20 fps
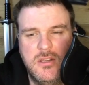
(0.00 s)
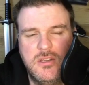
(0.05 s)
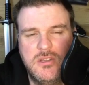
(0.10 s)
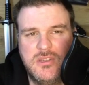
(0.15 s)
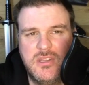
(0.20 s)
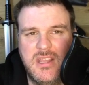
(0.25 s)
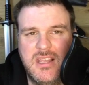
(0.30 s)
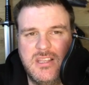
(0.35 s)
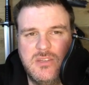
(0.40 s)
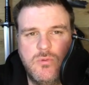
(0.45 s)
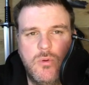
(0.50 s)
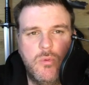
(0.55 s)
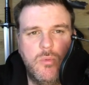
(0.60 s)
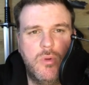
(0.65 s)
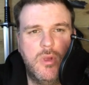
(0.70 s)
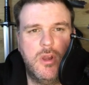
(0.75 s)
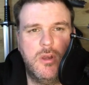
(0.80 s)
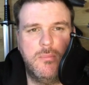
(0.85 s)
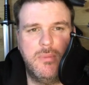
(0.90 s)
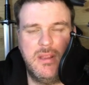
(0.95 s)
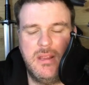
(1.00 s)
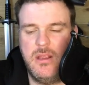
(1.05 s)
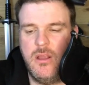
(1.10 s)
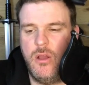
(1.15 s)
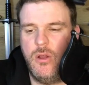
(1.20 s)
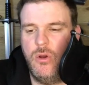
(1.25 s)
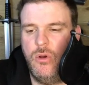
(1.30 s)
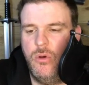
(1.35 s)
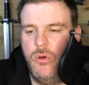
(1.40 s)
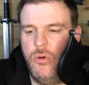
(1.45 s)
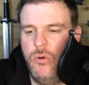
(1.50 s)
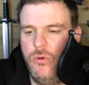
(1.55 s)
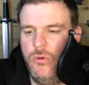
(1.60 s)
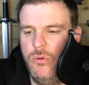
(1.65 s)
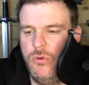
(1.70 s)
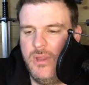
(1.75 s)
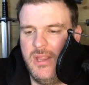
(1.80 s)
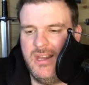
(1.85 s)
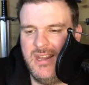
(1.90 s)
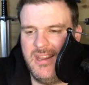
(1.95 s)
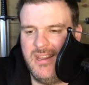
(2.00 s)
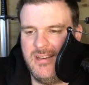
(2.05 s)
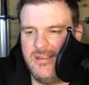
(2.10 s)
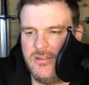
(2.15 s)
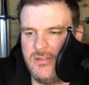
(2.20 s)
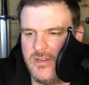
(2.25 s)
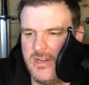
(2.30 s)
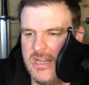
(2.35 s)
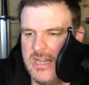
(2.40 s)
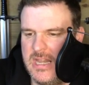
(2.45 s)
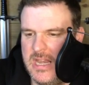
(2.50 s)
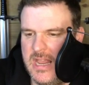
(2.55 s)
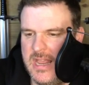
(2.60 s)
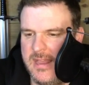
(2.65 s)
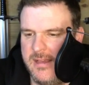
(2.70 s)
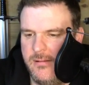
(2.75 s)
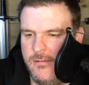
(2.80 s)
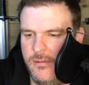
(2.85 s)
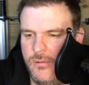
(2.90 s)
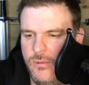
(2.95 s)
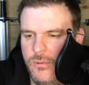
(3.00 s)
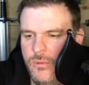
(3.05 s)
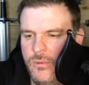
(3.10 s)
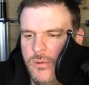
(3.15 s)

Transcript: So that's what we're going to be looking at now.